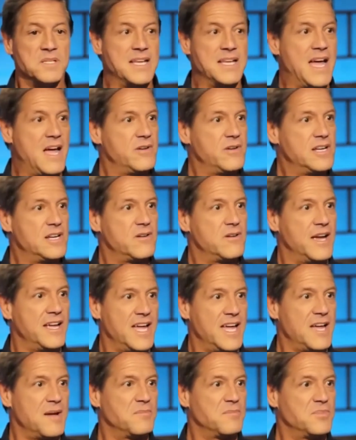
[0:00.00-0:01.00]
But now here
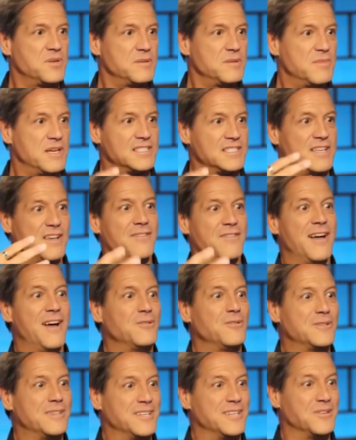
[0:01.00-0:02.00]
I am putting myself
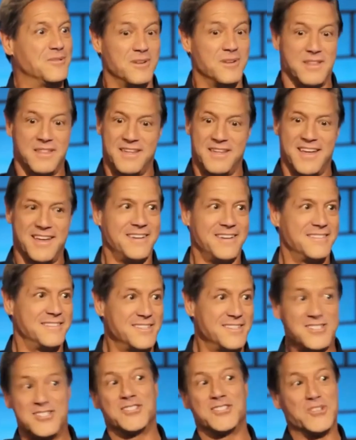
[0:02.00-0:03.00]
out there with,
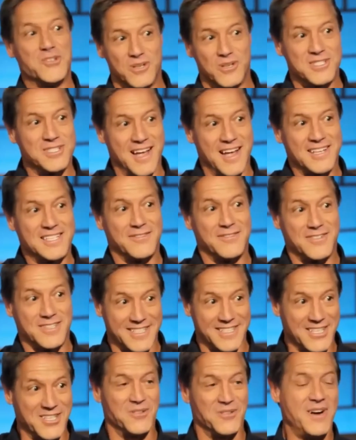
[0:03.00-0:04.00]
hey, this is
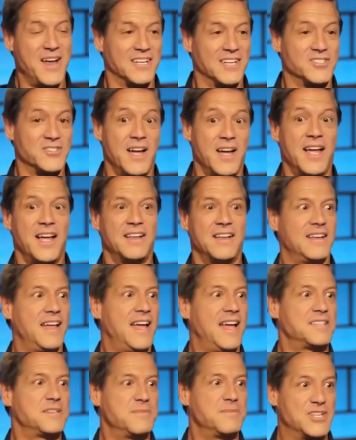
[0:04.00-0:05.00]
neuroscientifically correct. So I
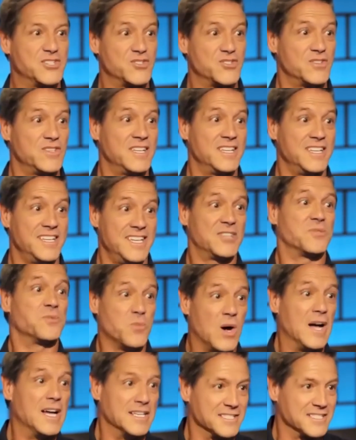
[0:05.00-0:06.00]
had, I had to make sure that
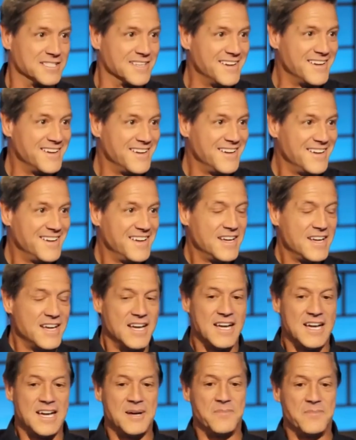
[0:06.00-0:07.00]
it was.
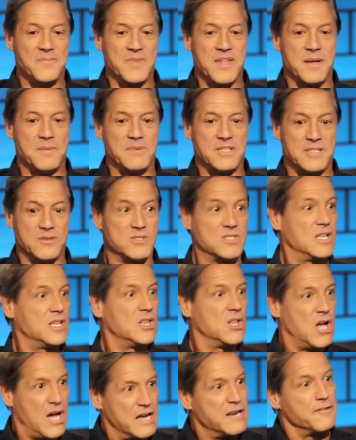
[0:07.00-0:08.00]
Um, and, but there was
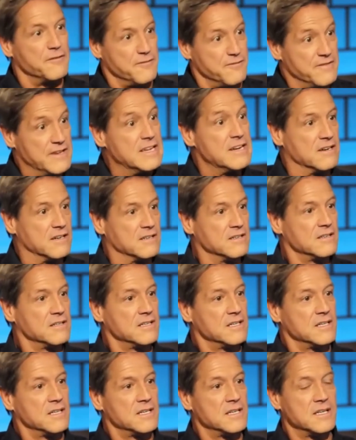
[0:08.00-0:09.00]
a lot of fear.